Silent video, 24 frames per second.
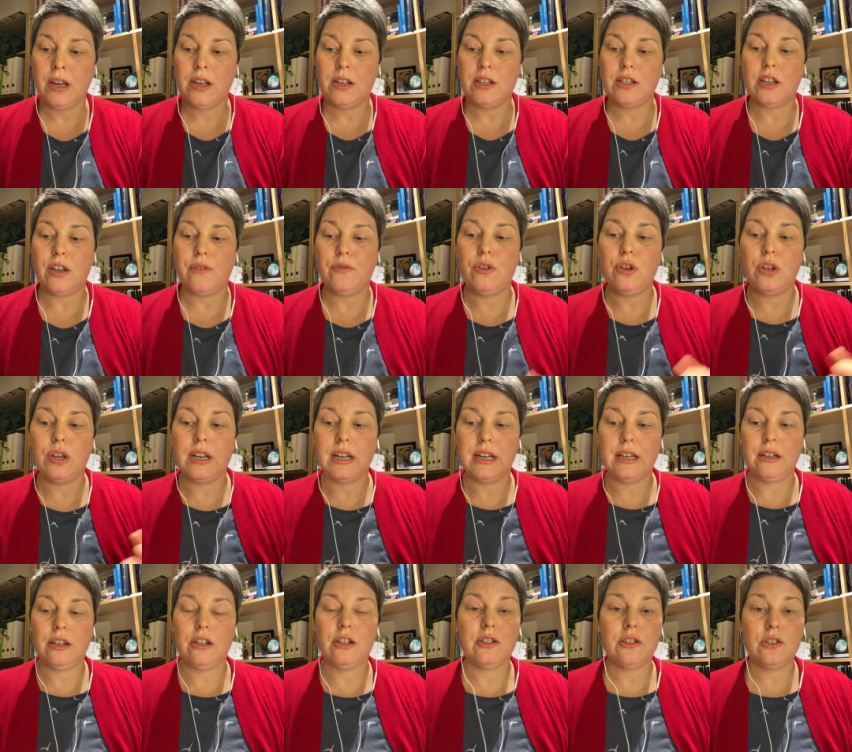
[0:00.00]
So, if you
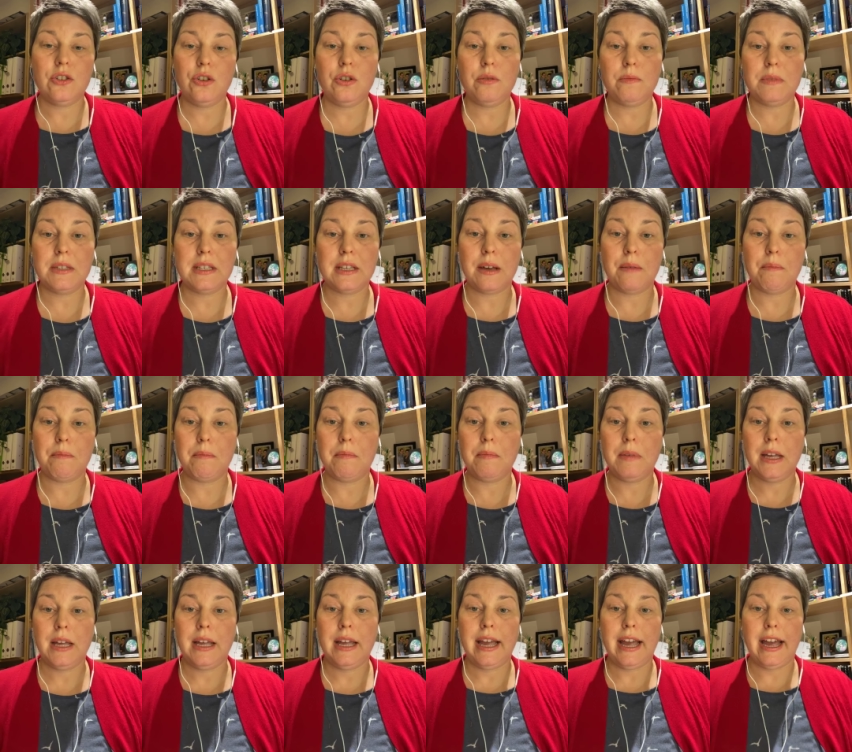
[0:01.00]
can consume some
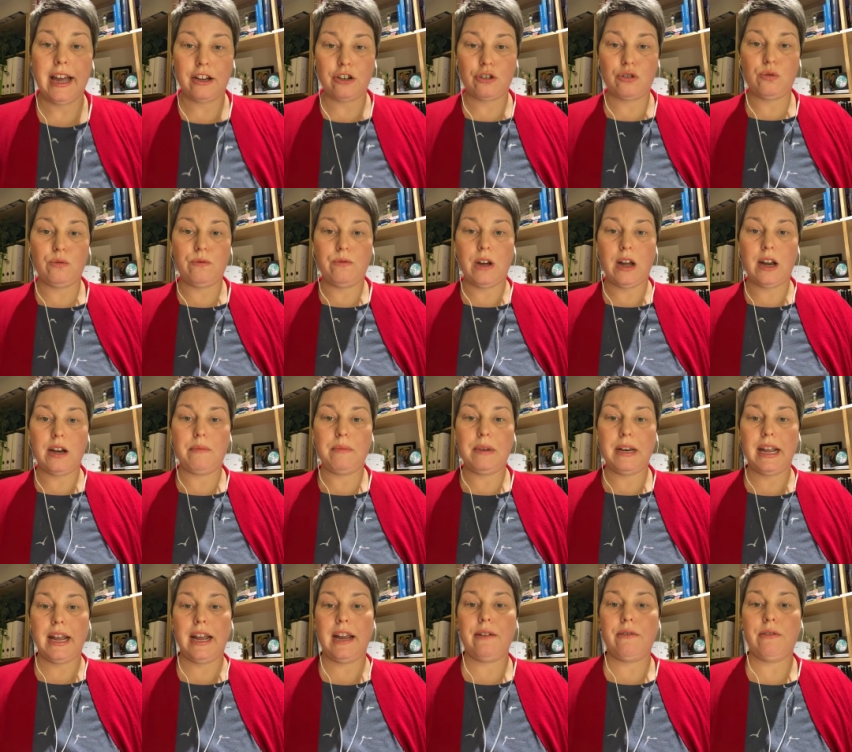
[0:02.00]
actual vitamin
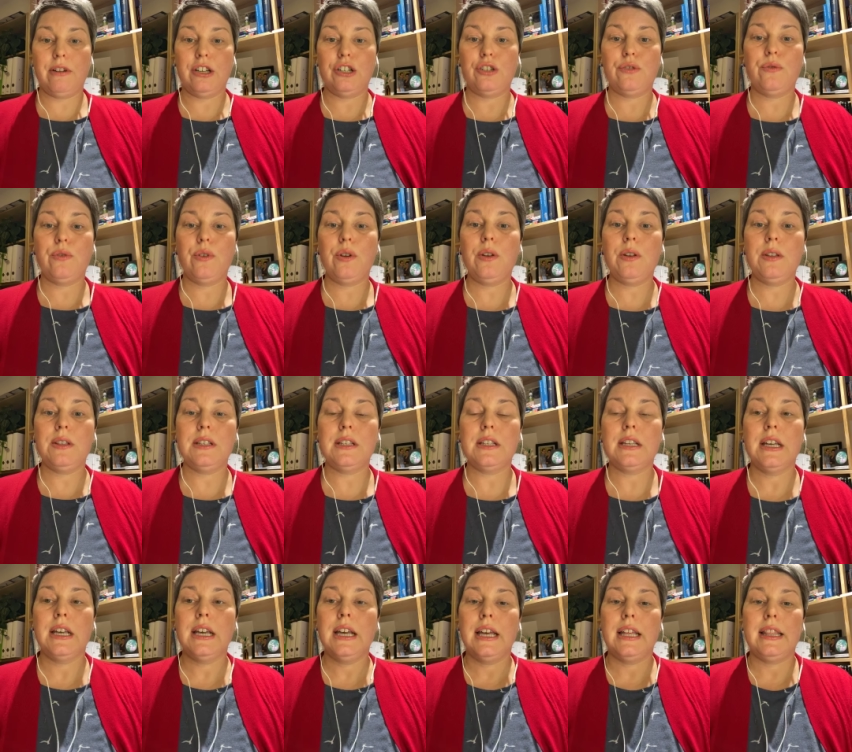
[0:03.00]
A rich foods,
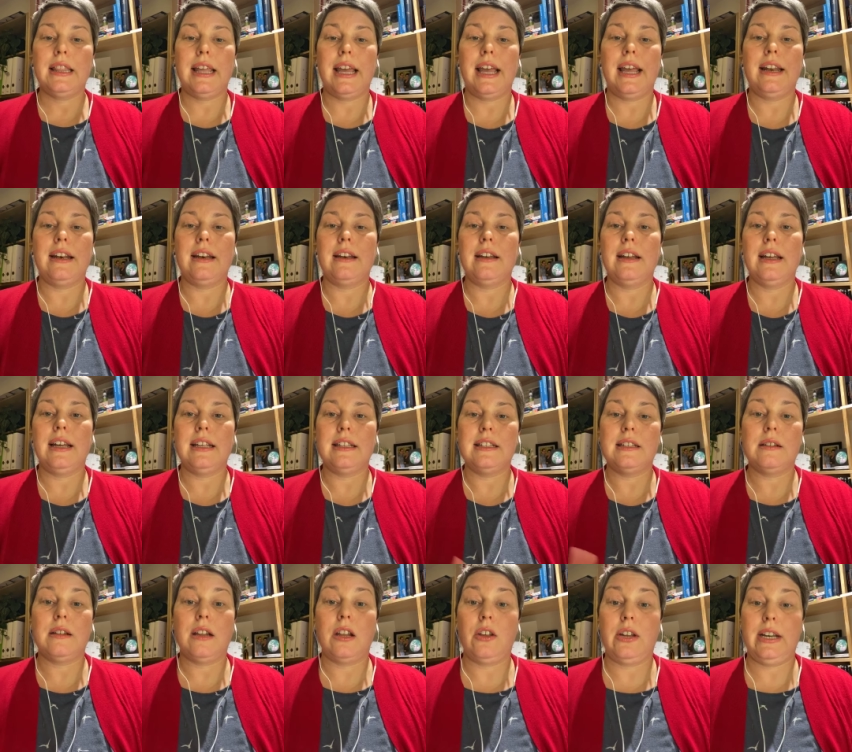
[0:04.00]
then it's
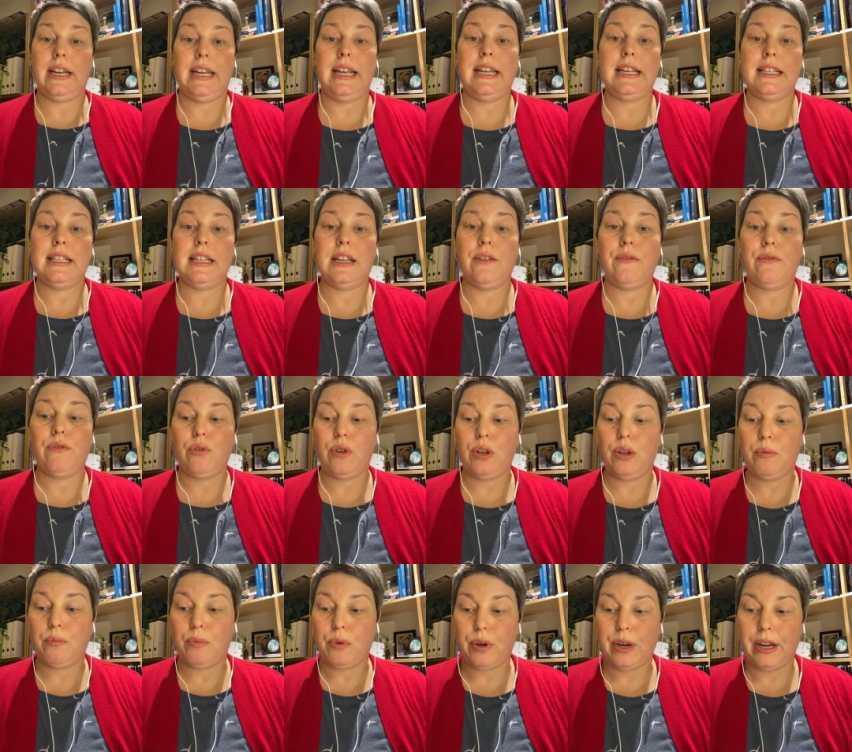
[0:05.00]
a lot easier for
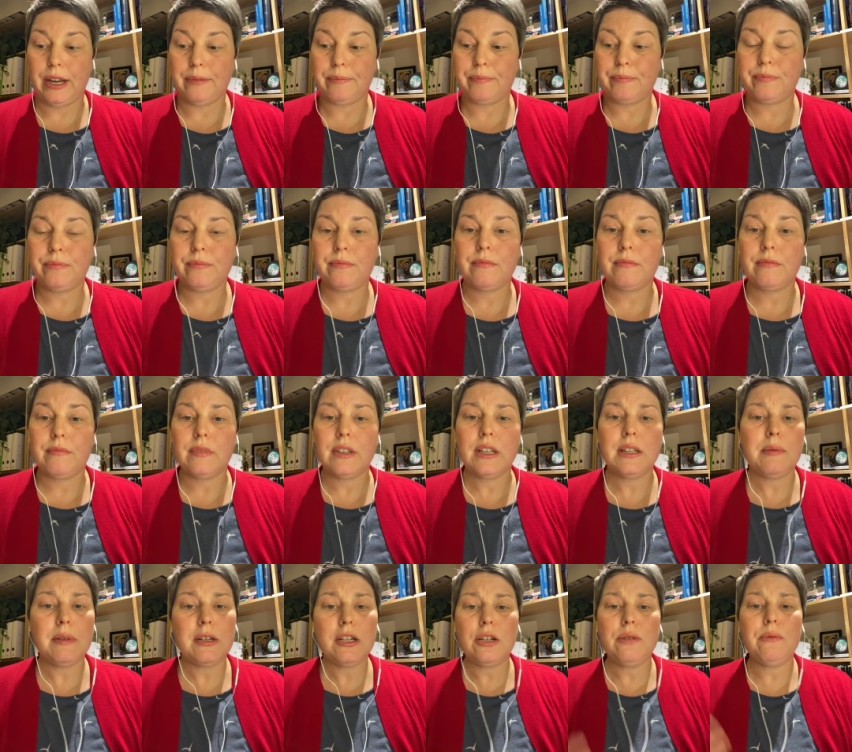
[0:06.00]
your body
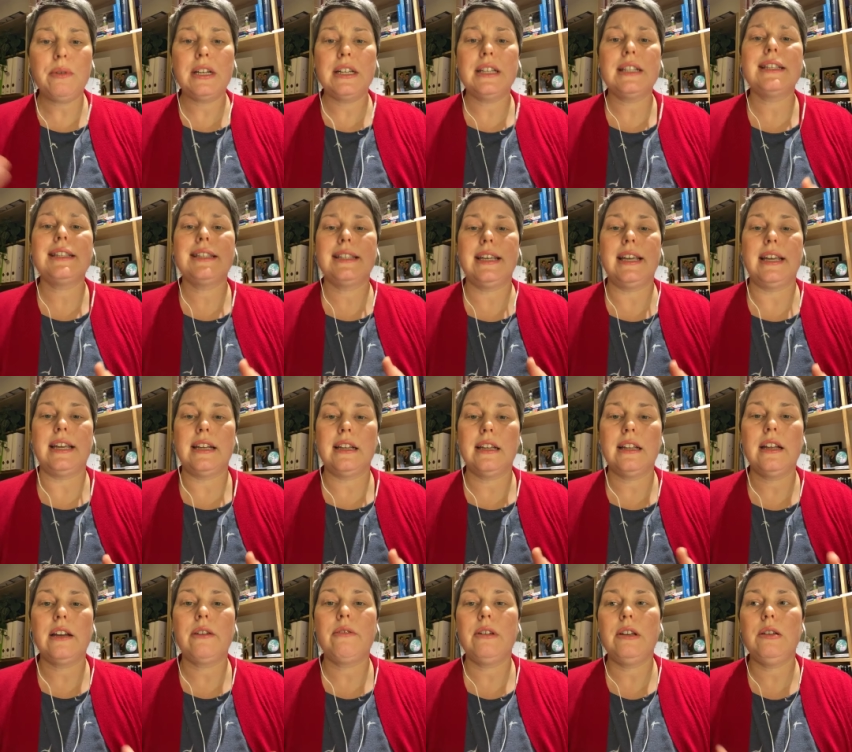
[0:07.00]
especially when it's sick
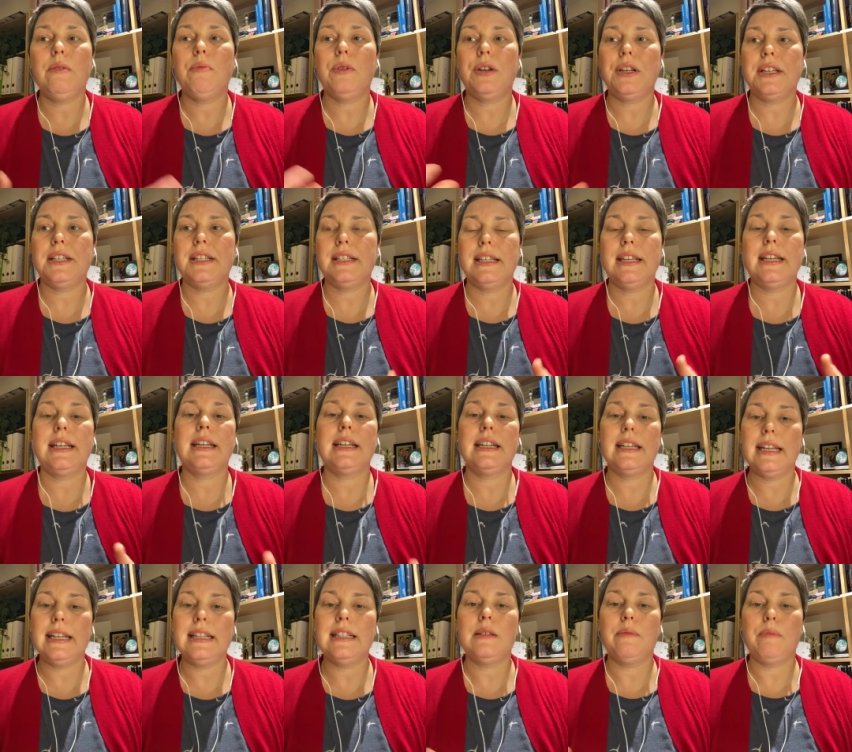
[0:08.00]
like when your body's sick it
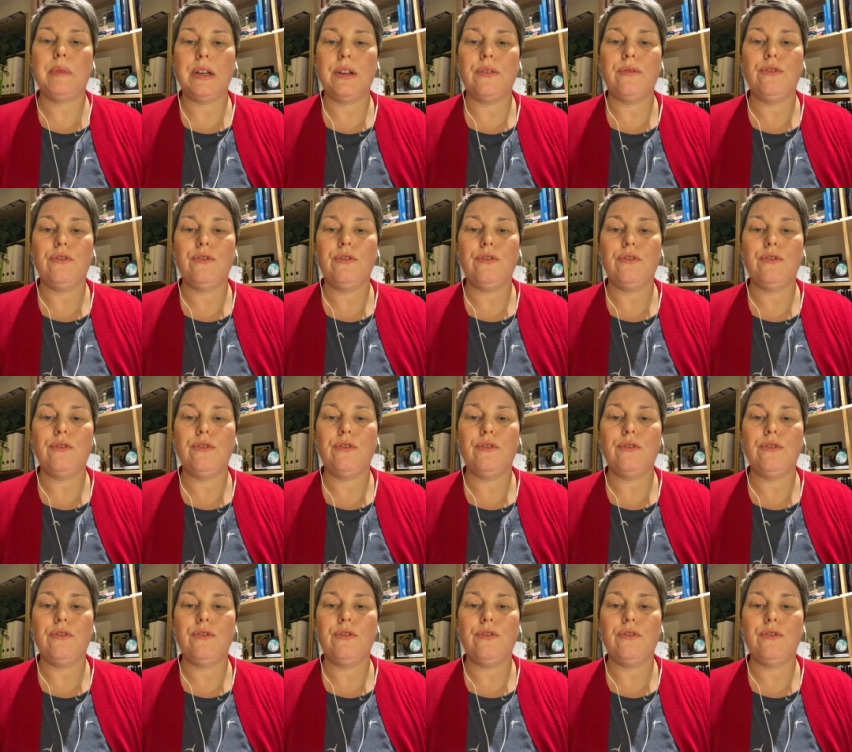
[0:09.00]
needs a bit of